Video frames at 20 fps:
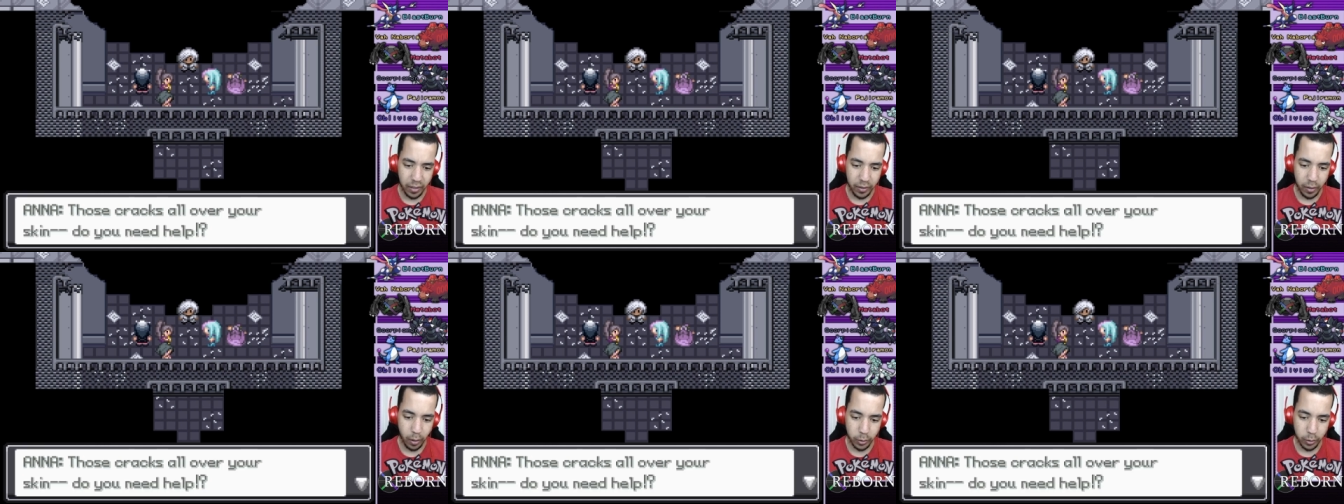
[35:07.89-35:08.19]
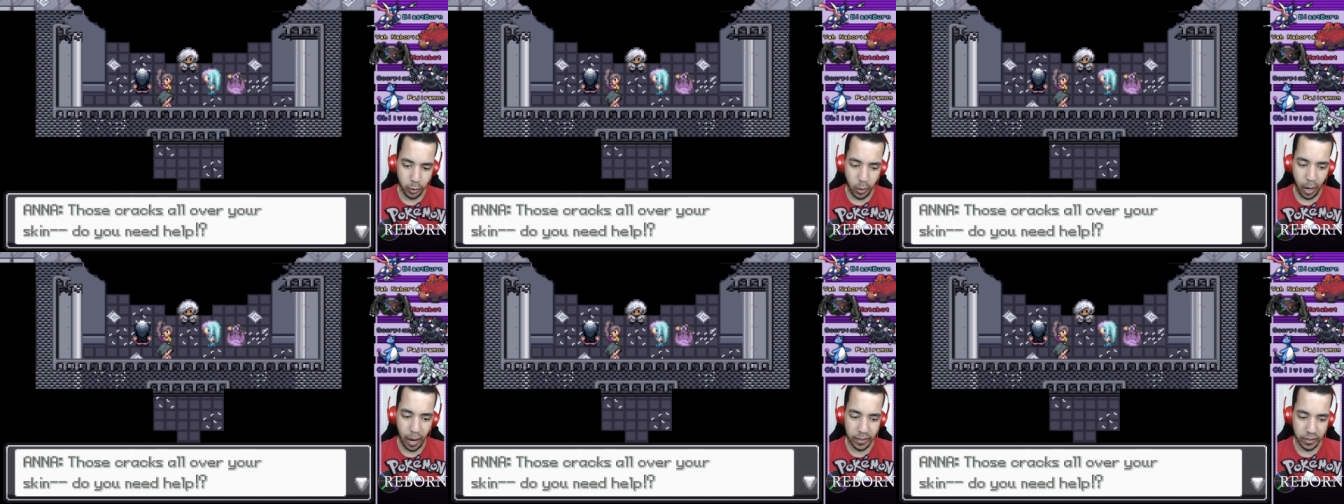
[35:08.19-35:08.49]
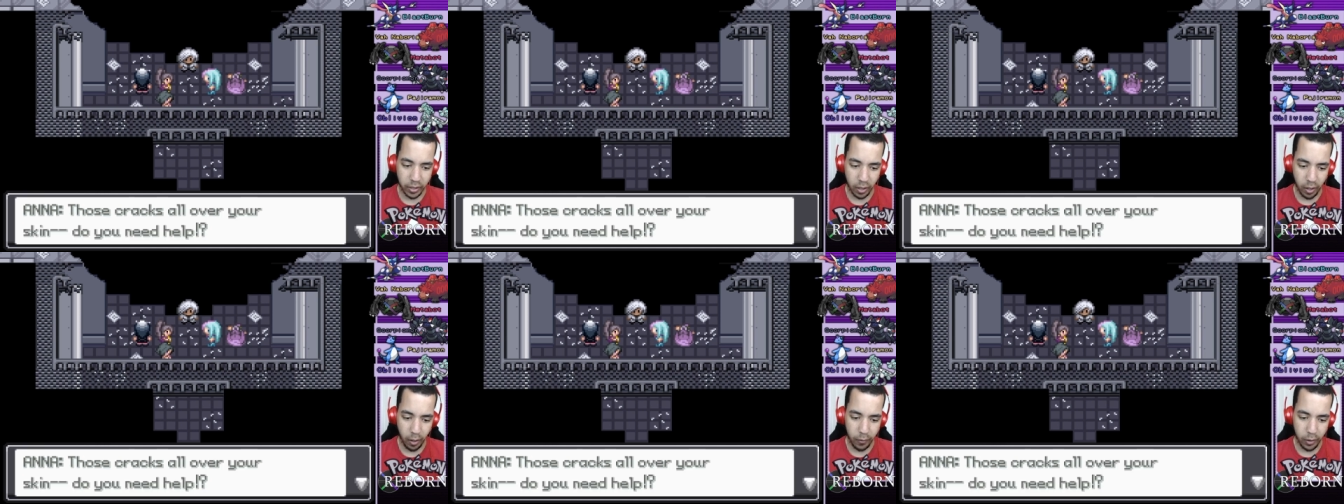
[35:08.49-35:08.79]
Those
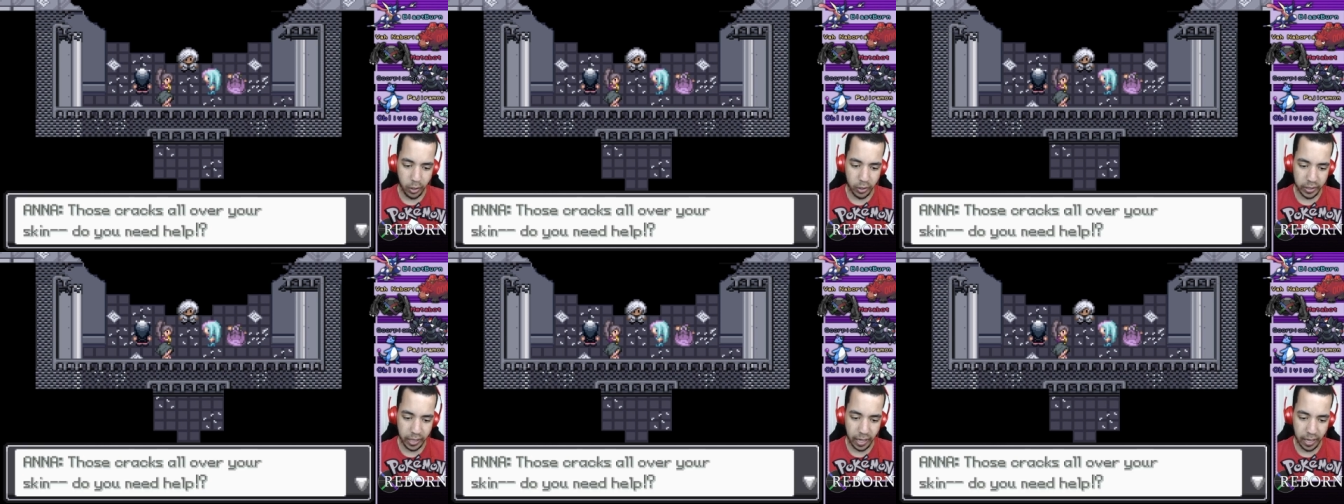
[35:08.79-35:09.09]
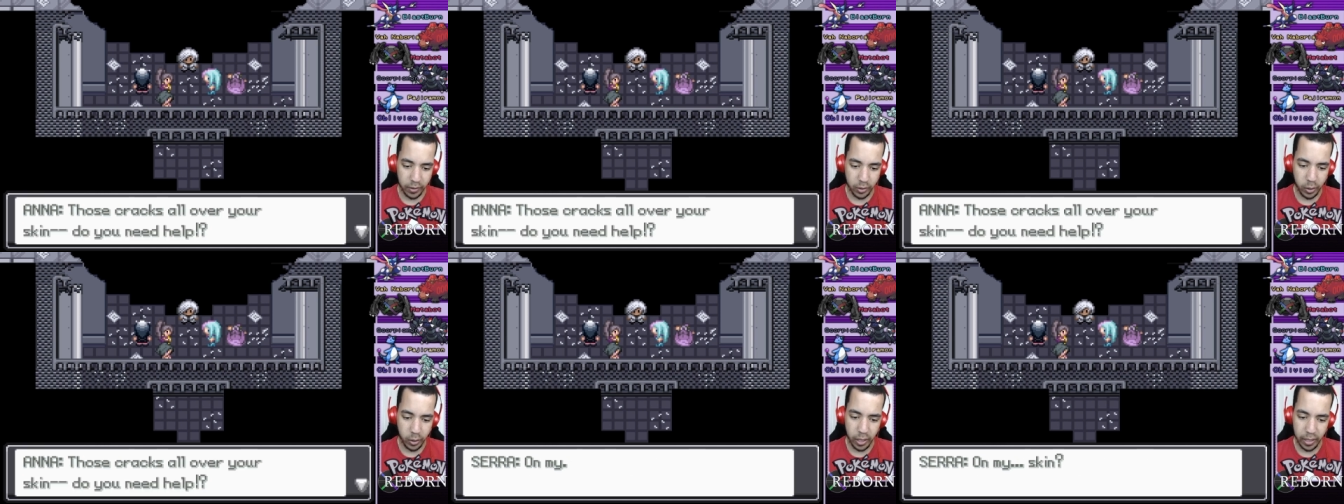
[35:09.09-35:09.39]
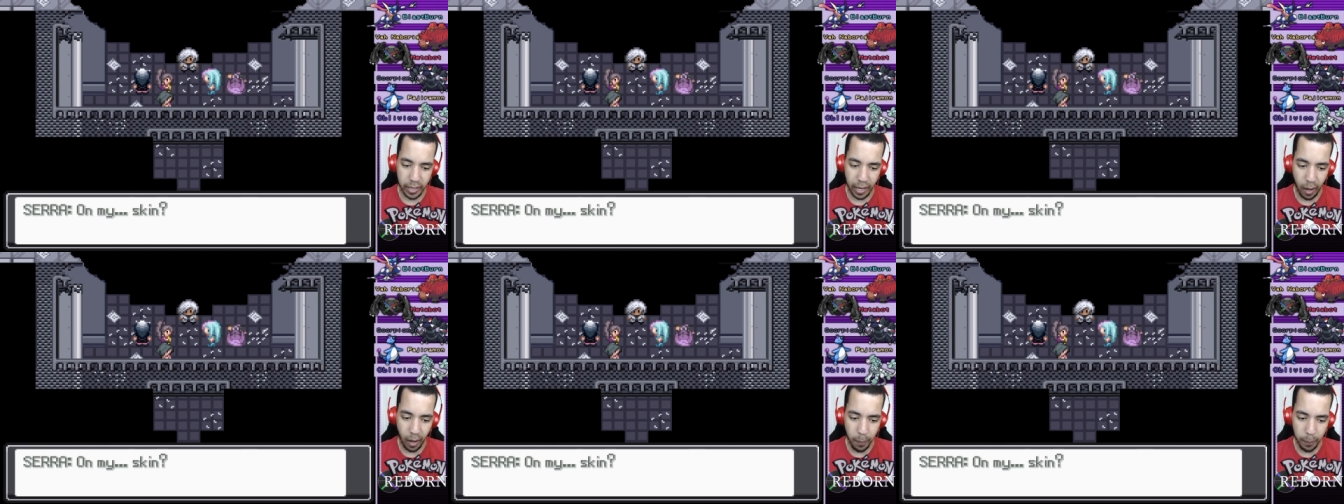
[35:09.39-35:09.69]
cracks all over your skin. Do you
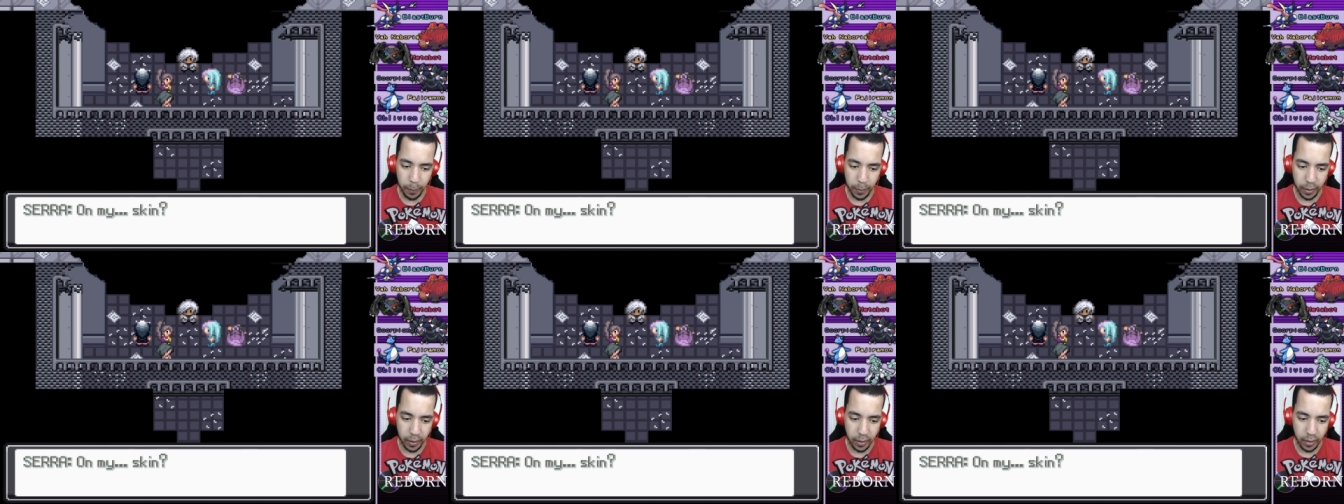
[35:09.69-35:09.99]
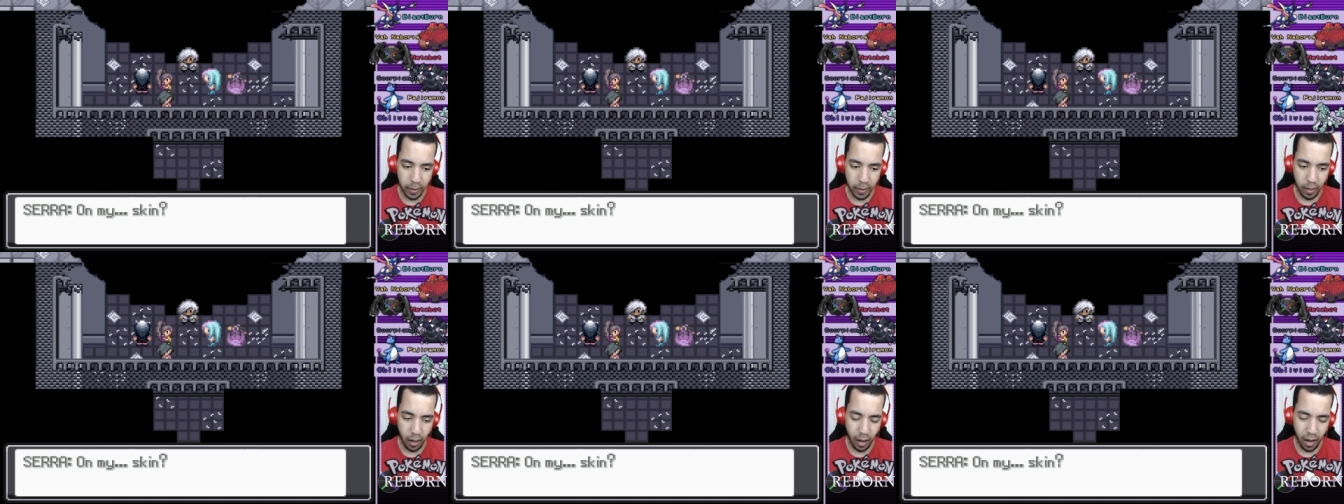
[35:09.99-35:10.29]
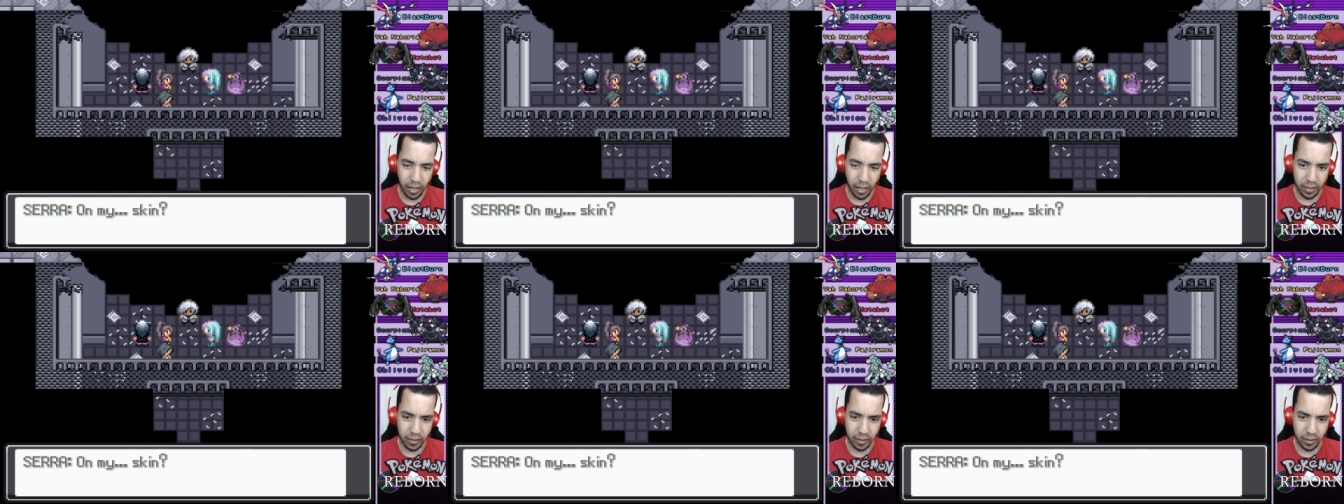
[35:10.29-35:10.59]
need help?
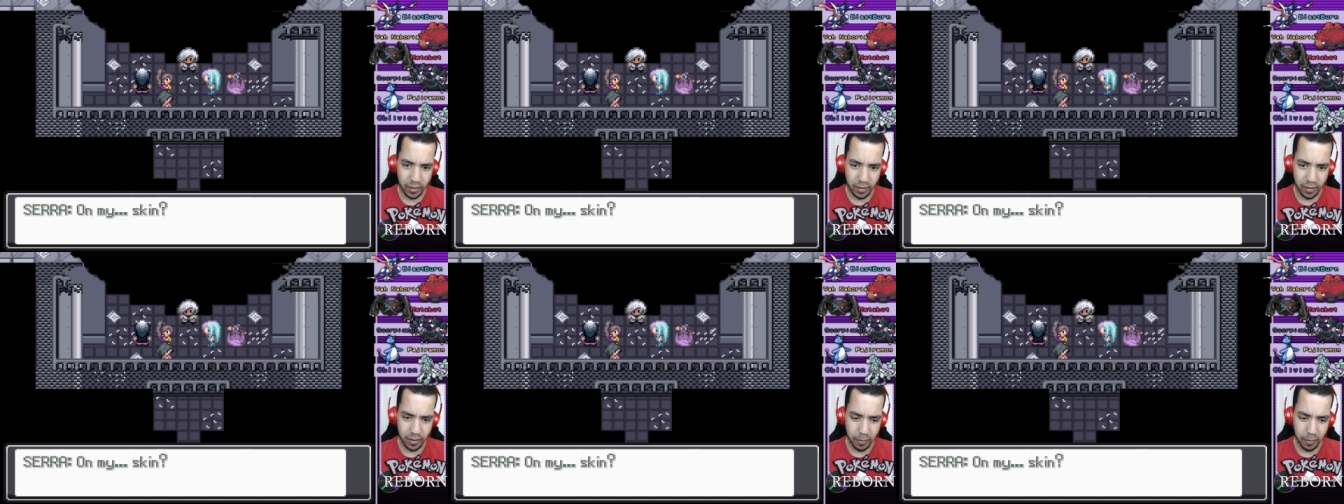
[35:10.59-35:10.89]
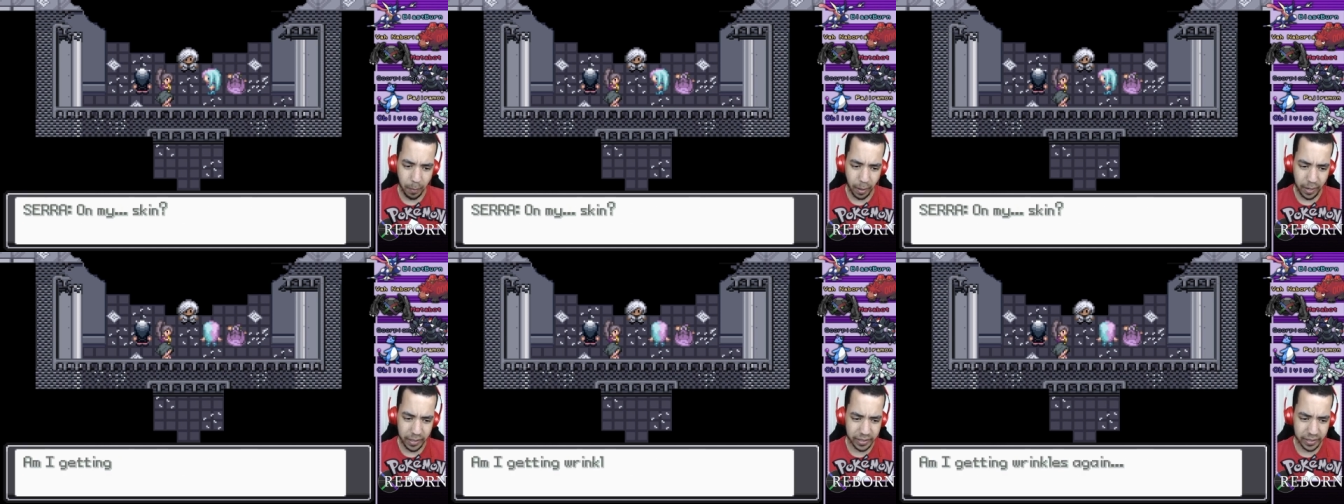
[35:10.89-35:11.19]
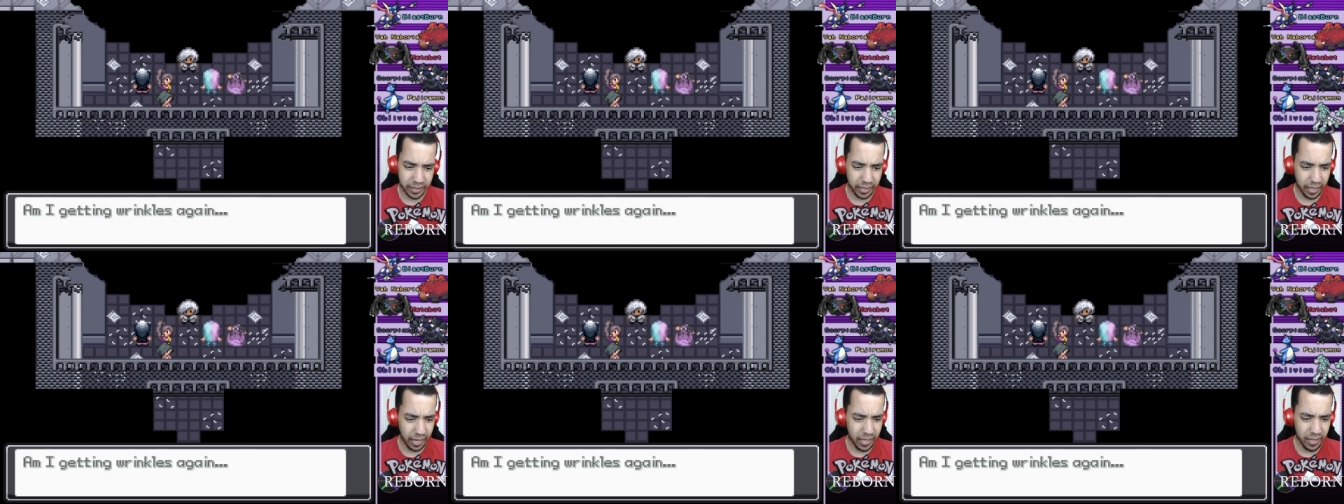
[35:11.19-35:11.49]
On my
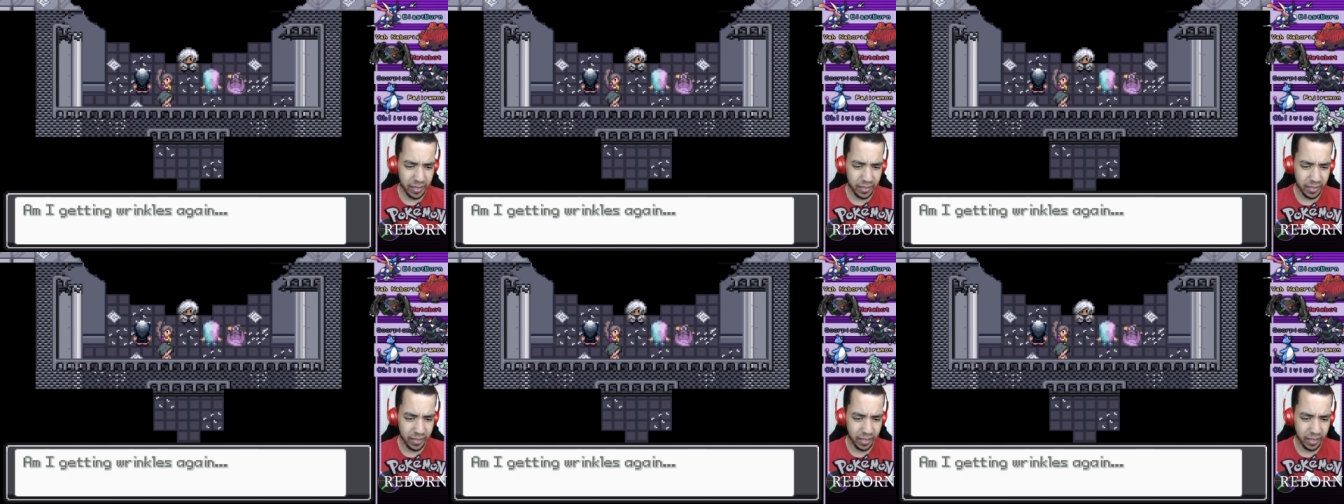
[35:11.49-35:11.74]
skin?